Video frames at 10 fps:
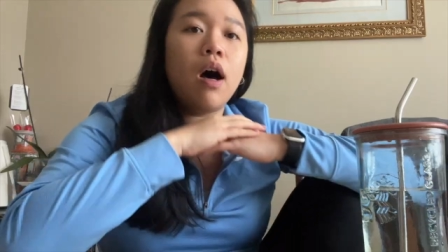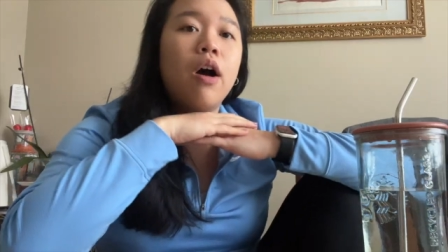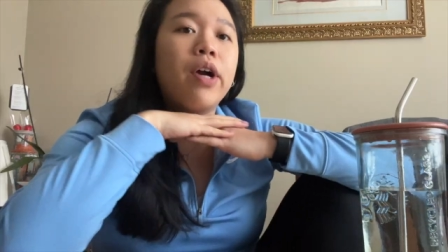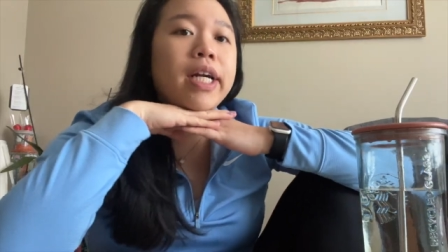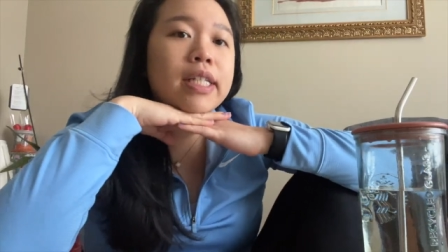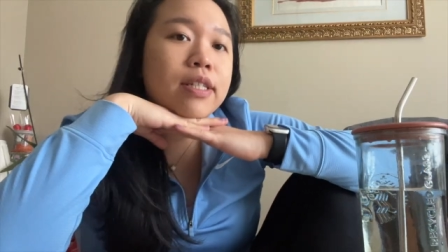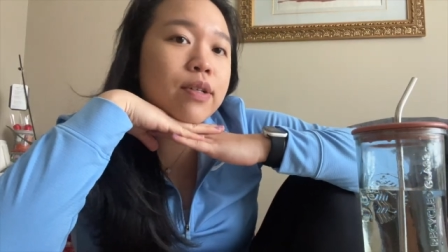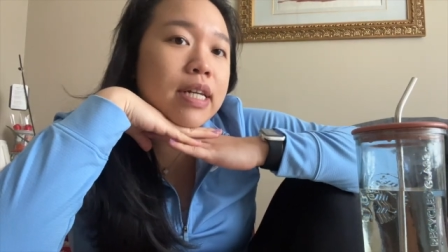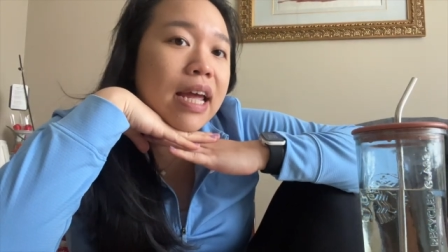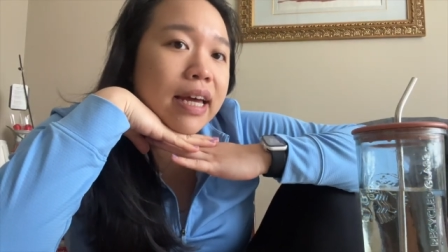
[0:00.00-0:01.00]
All right, so
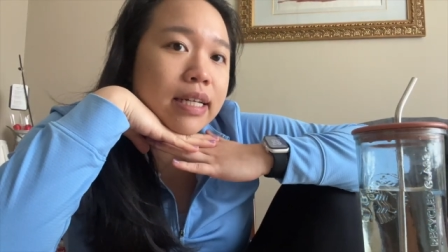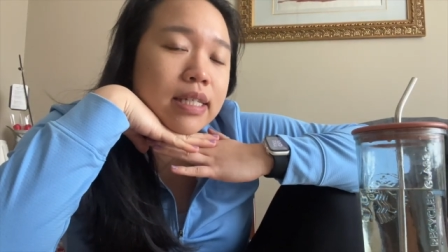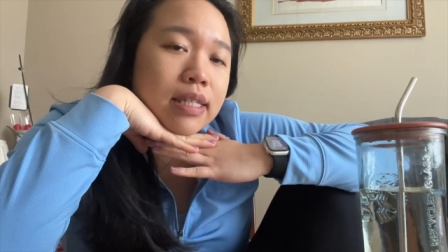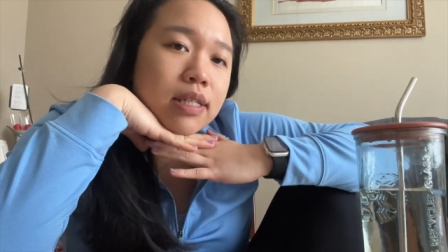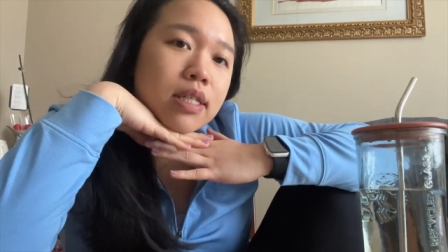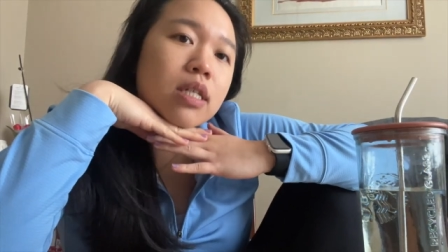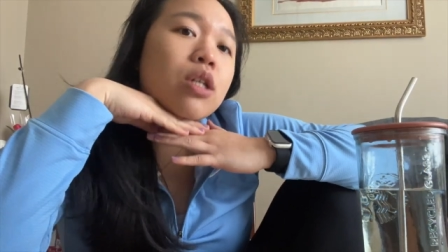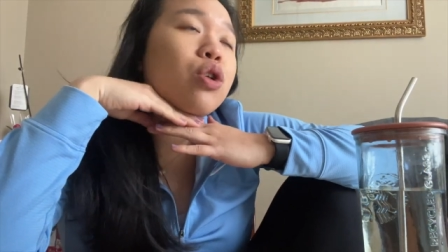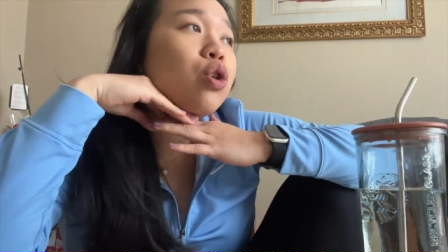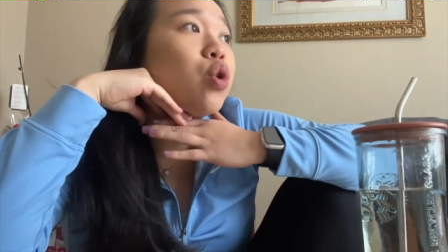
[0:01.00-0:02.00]
next,
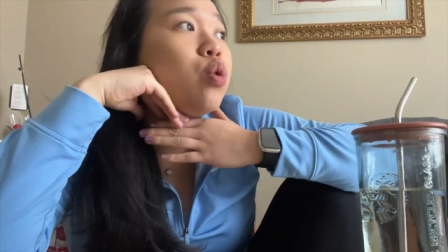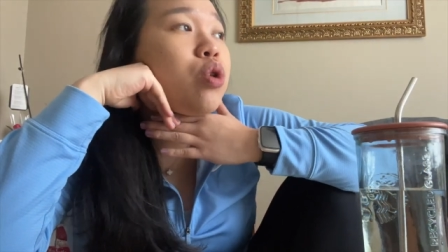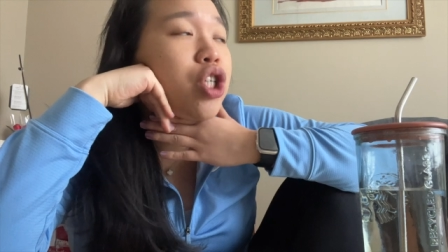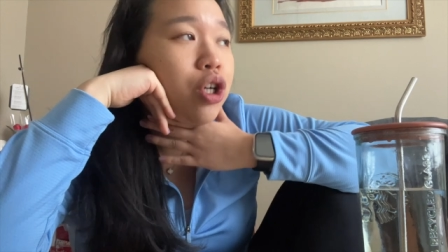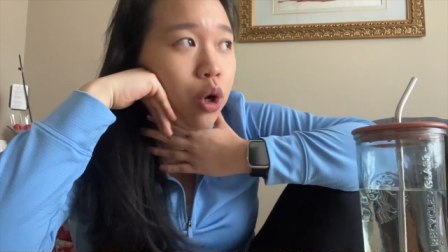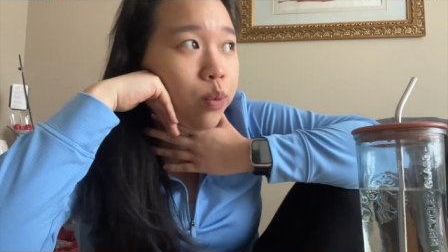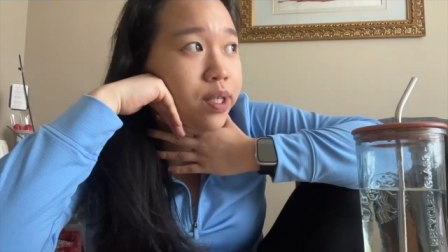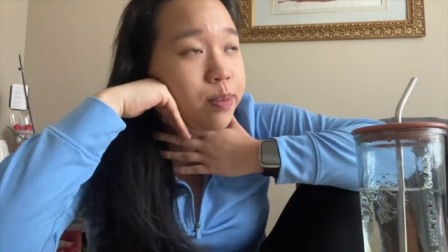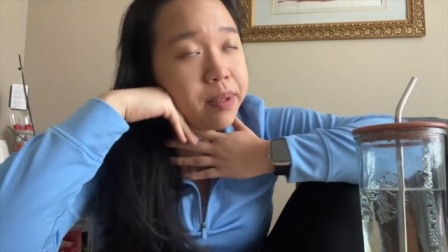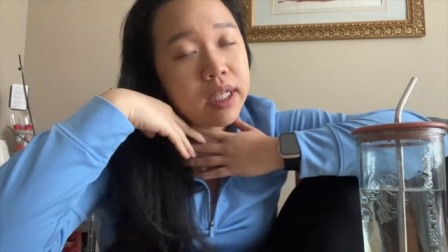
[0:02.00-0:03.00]
you should
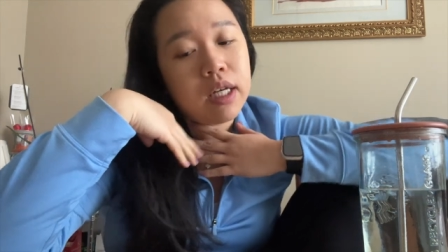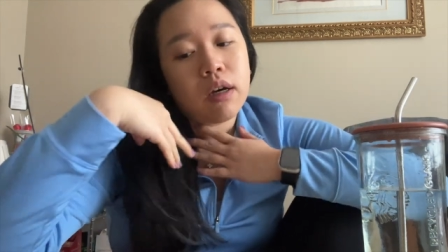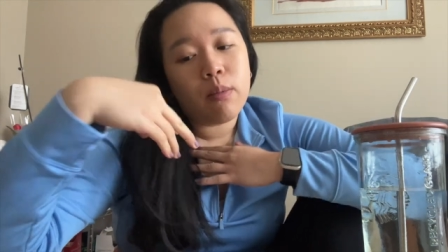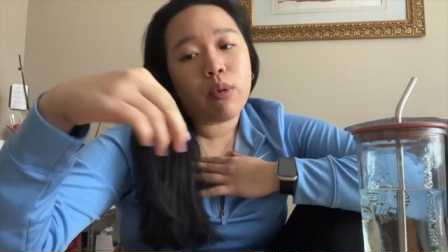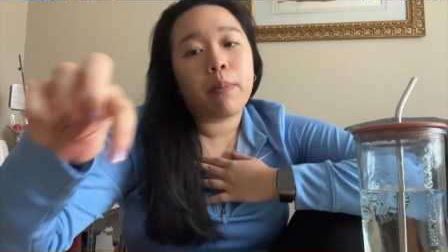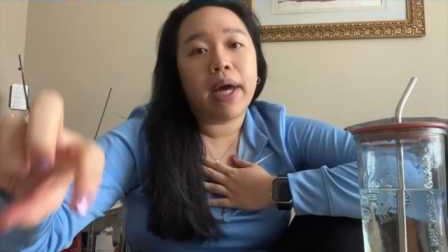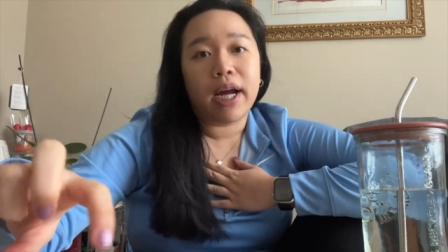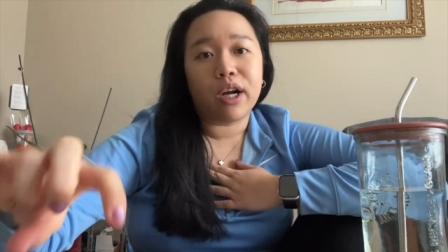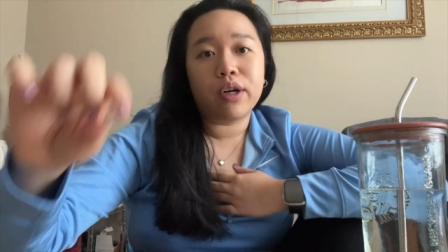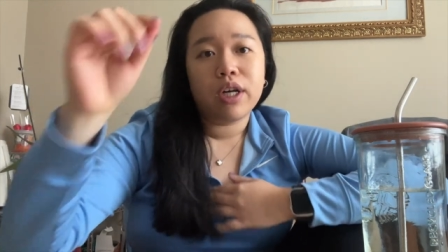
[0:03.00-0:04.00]
always be
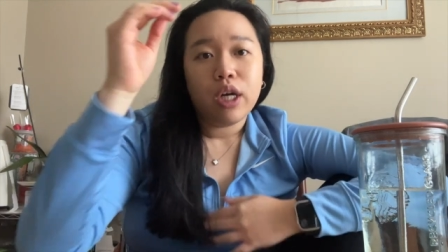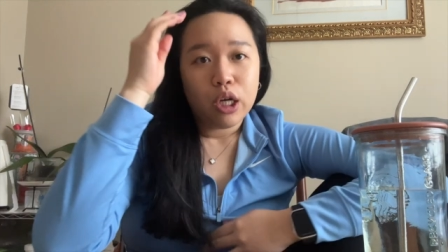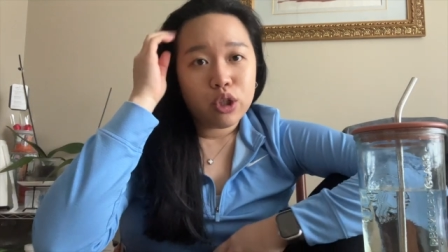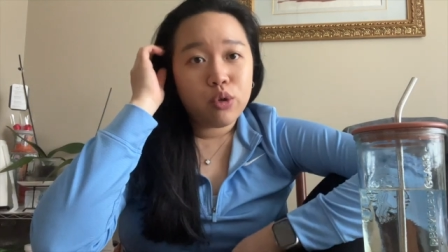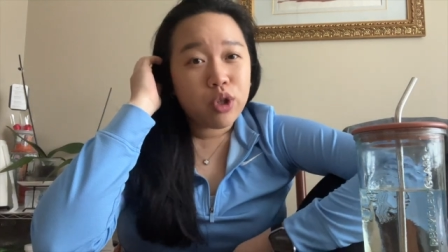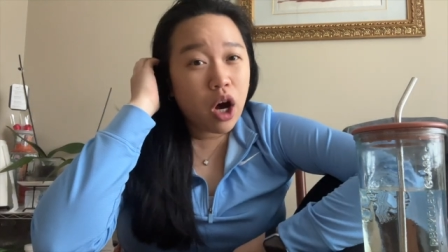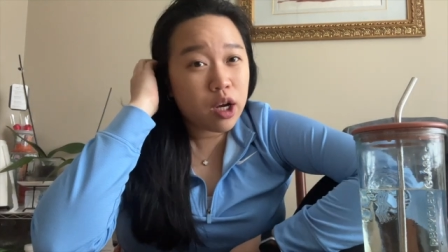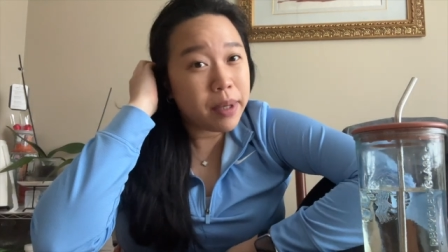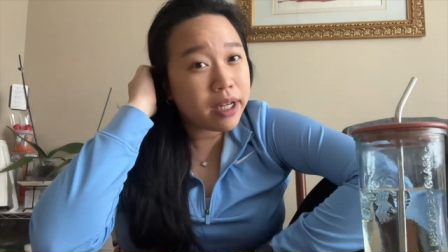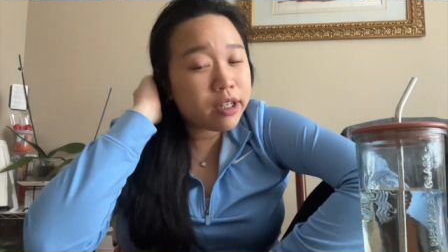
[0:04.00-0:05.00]
prepared to talk
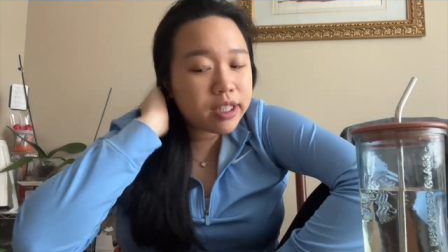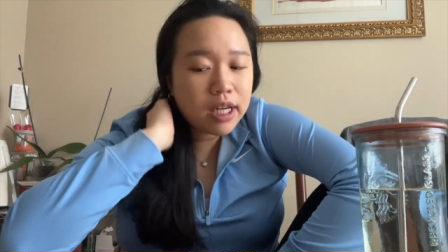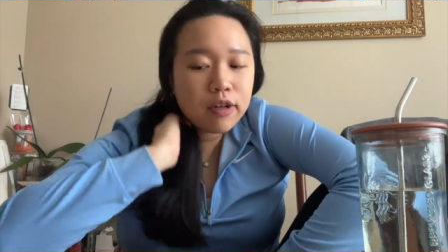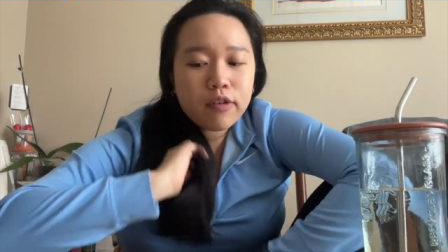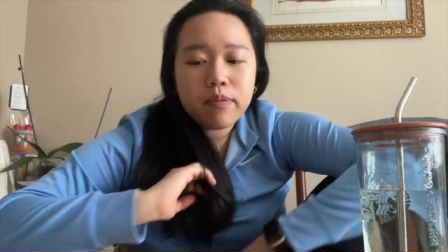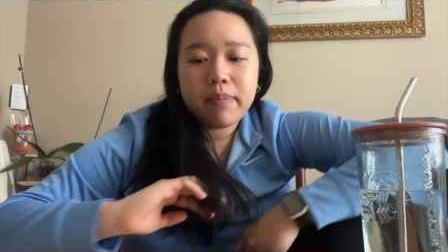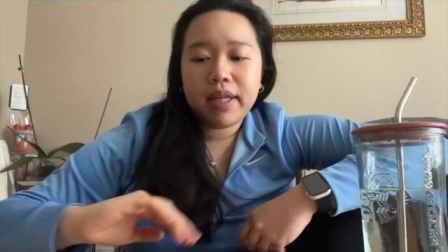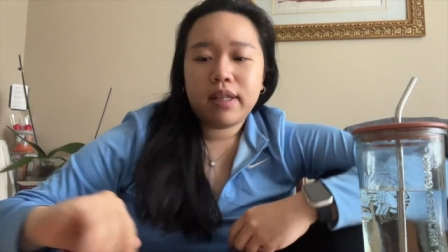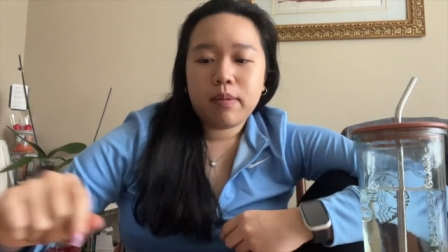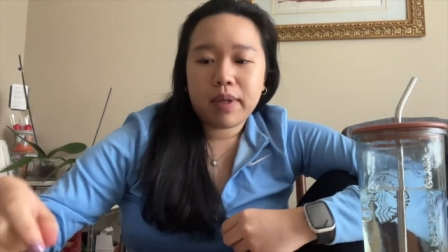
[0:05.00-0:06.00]
about yourself,
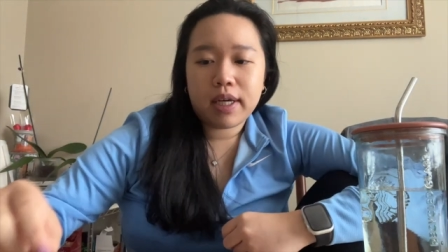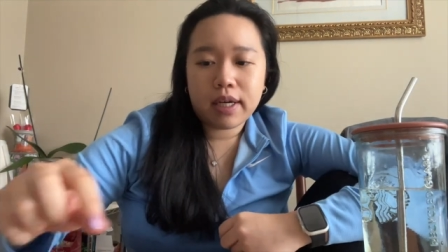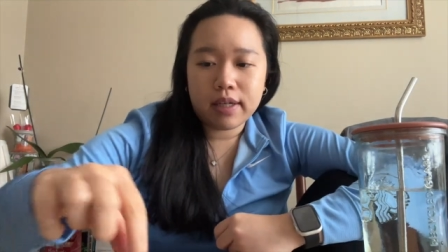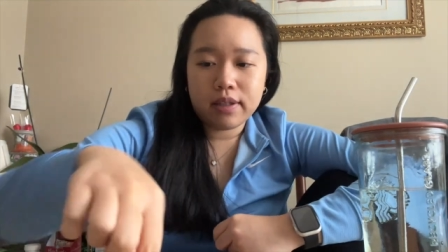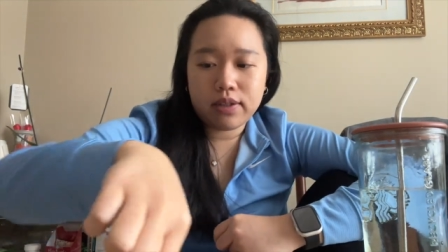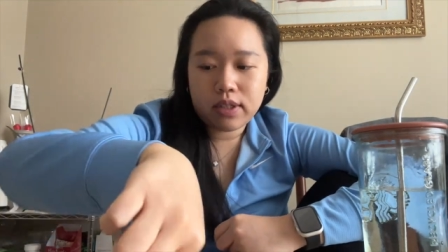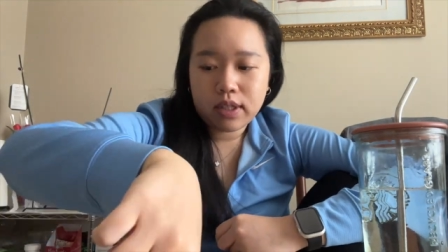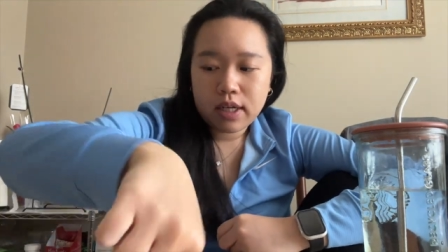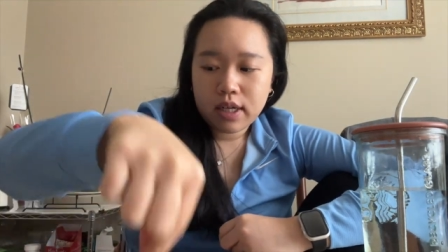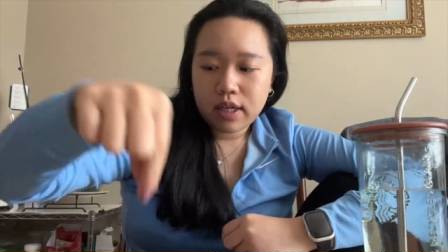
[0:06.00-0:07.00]
mainly because
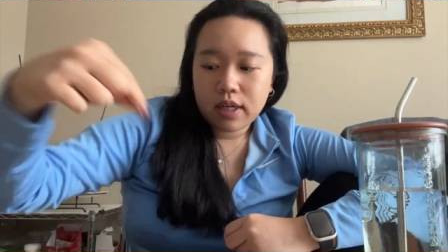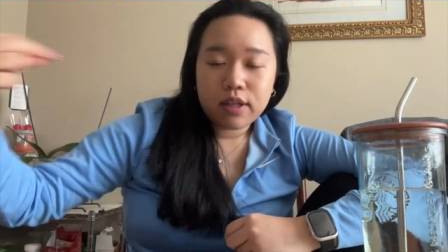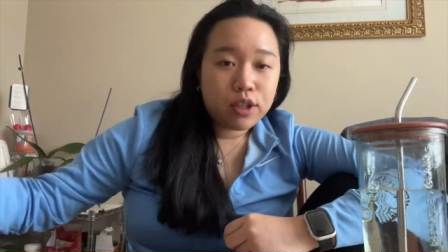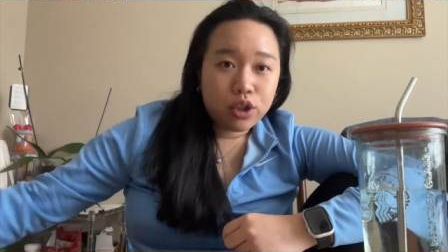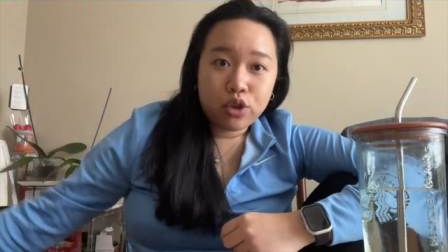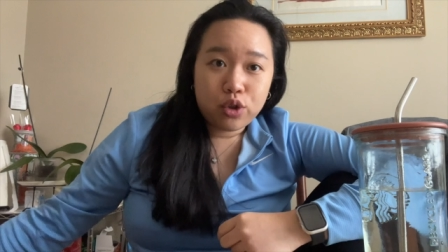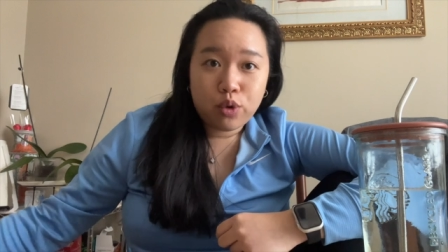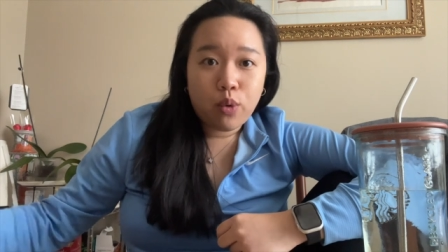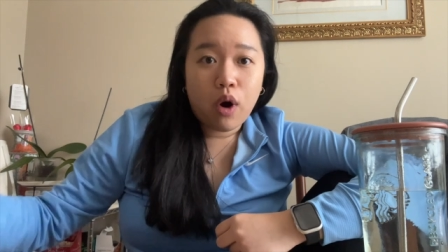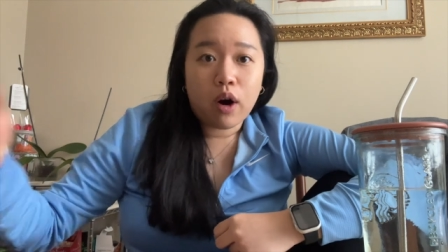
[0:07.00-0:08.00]

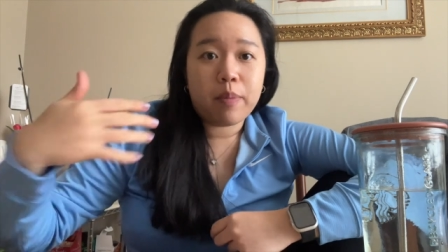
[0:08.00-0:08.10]
you are